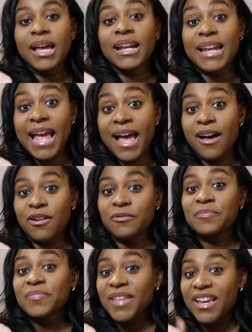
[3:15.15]

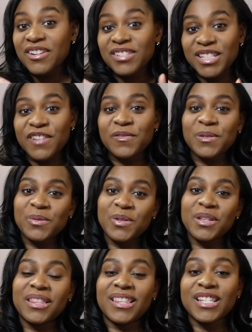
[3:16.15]
Now, here's the difference
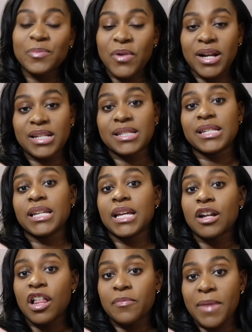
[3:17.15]
between this pregnancy
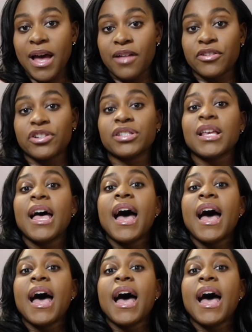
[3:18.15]
and all of my others.